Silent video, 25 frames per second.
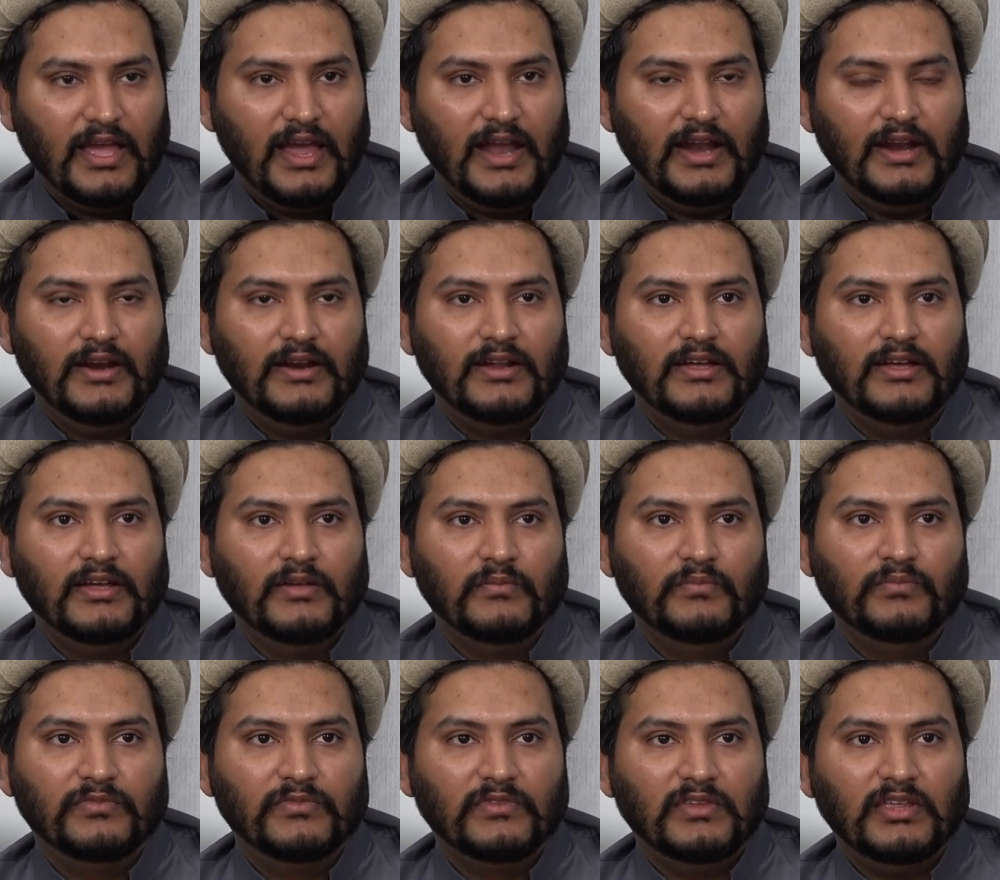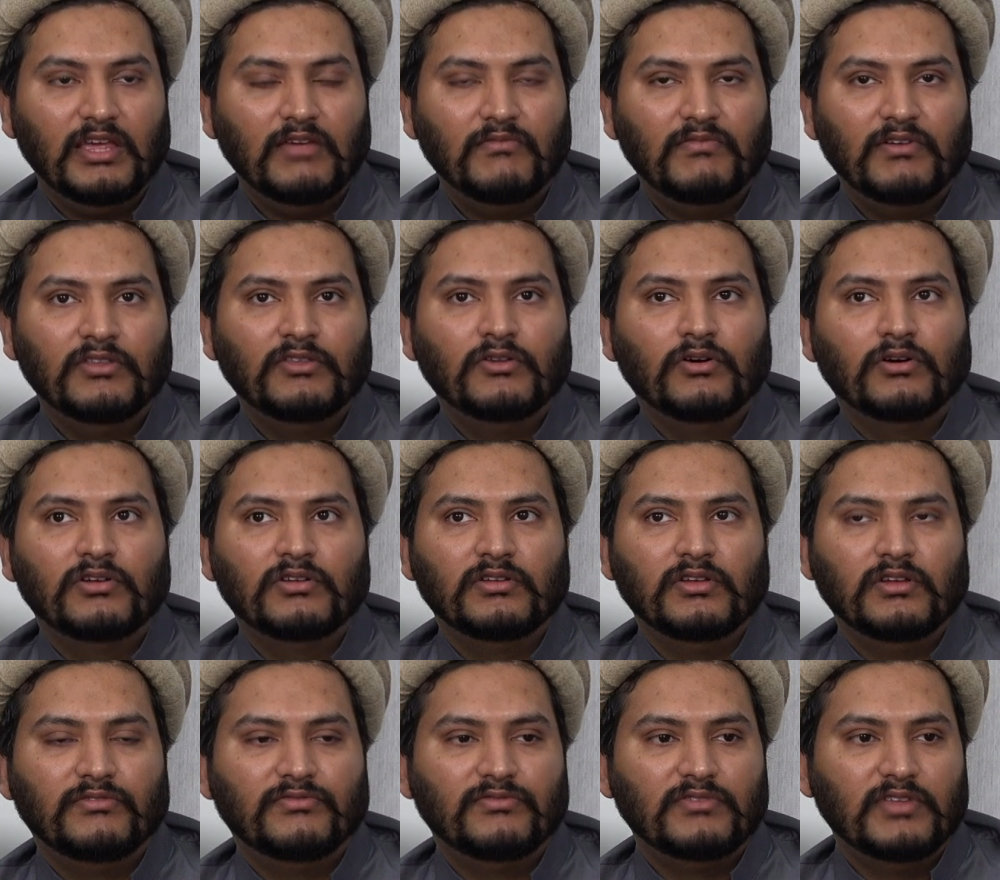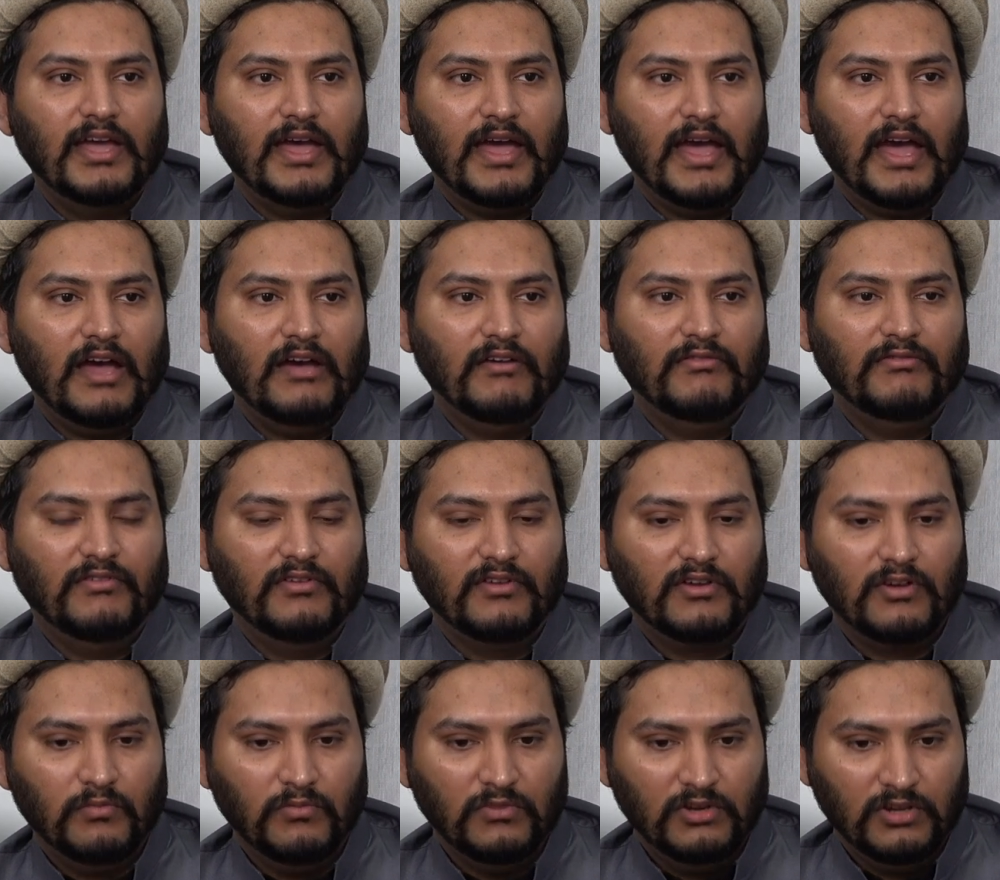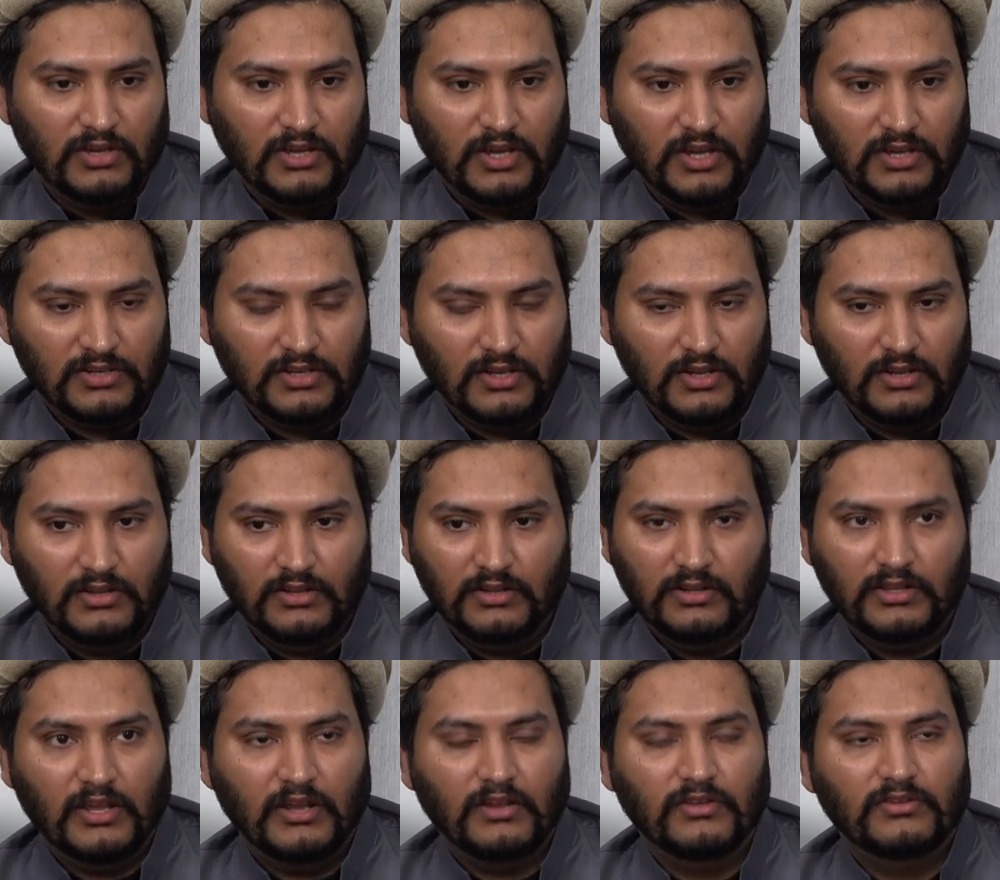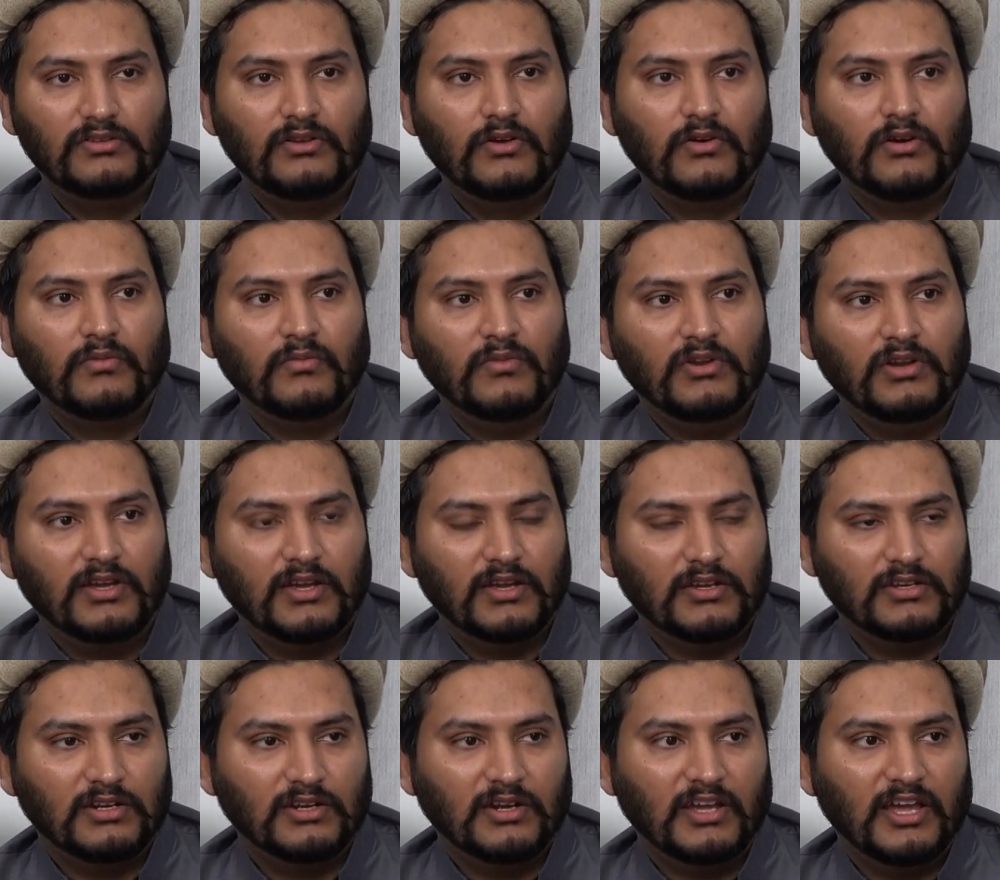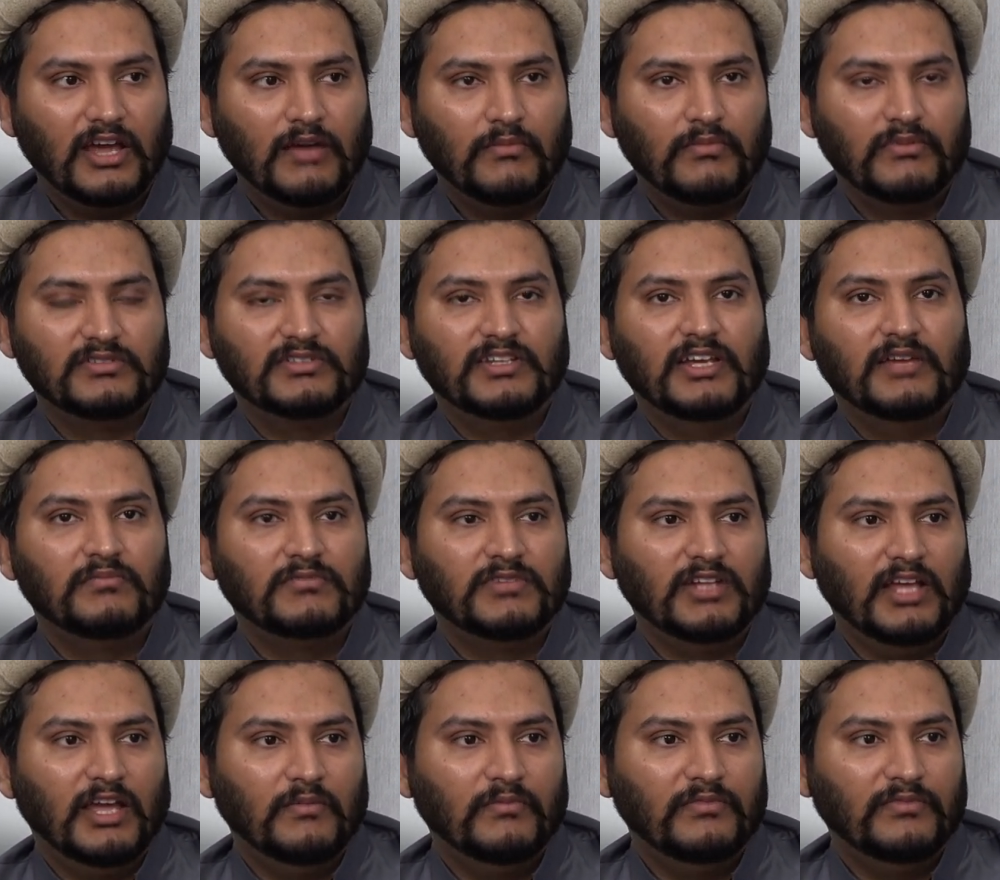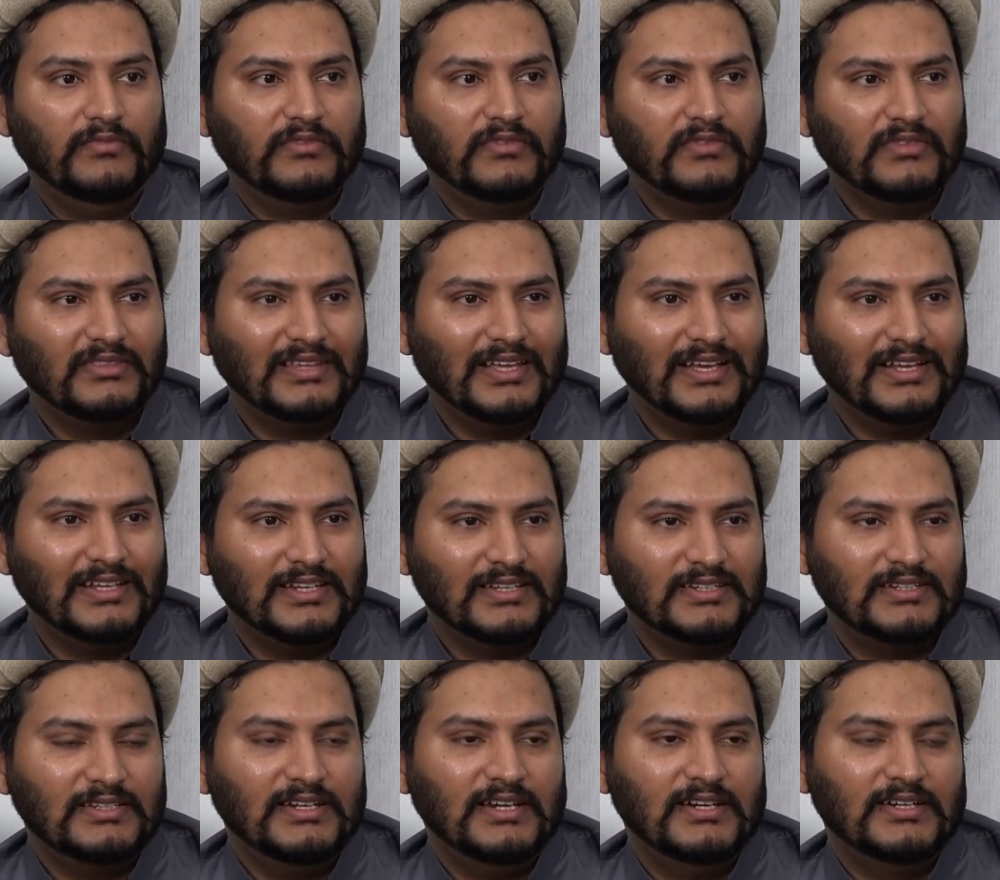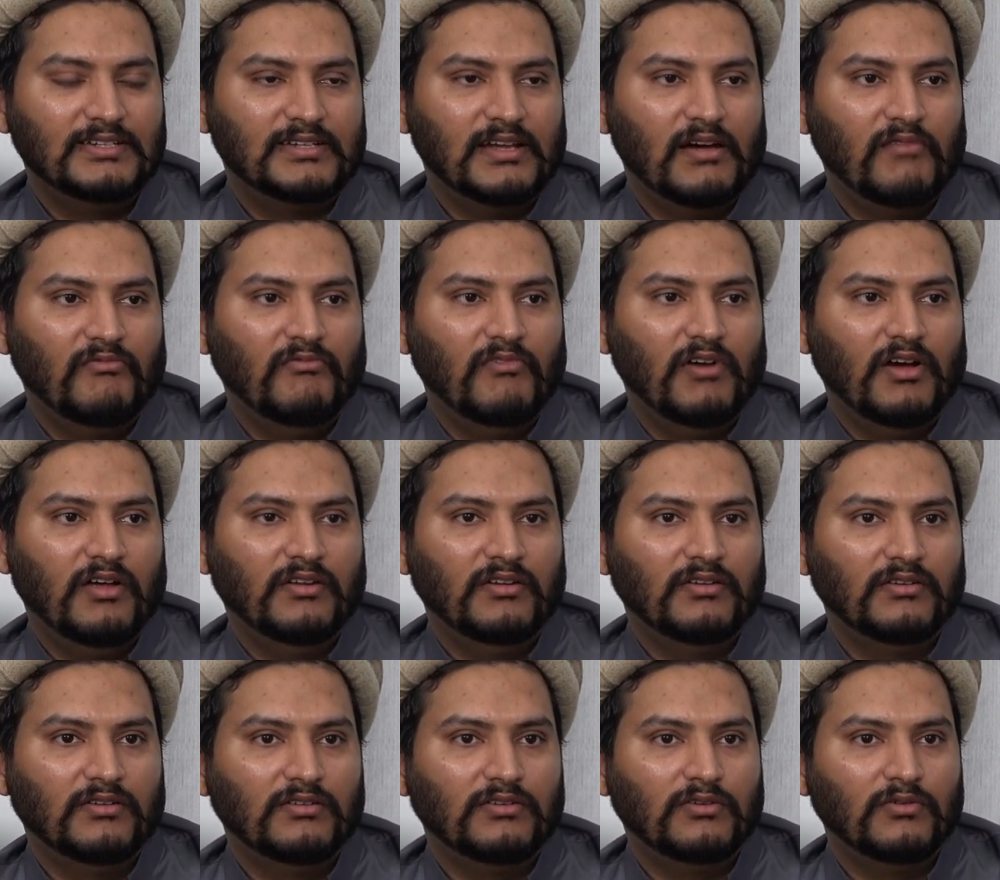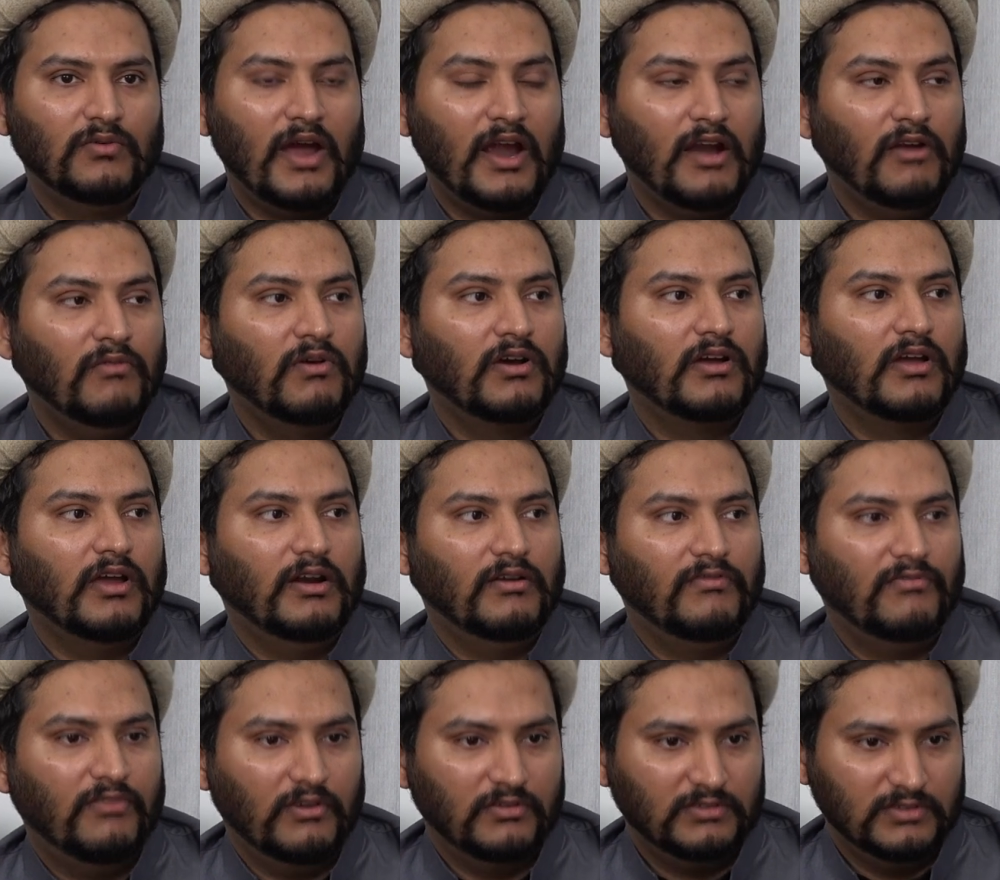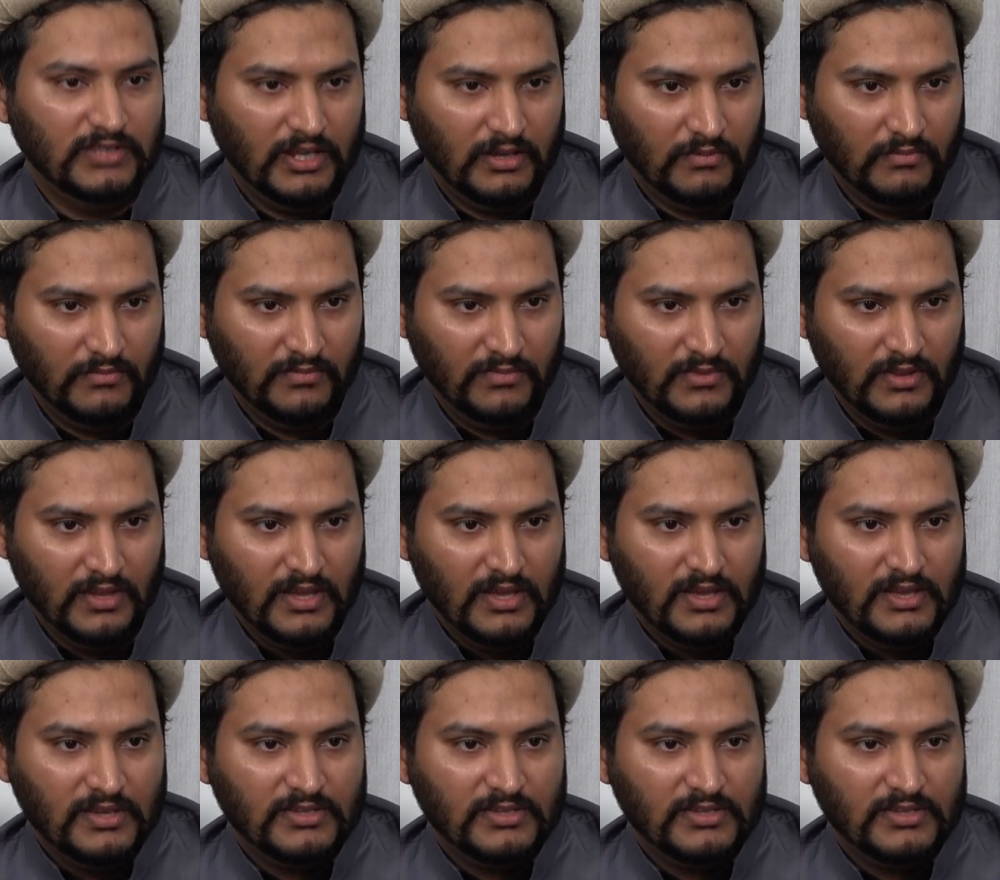And even though if they have a communication, there is no communication gap, and sometimes they just need someone to advocate for them.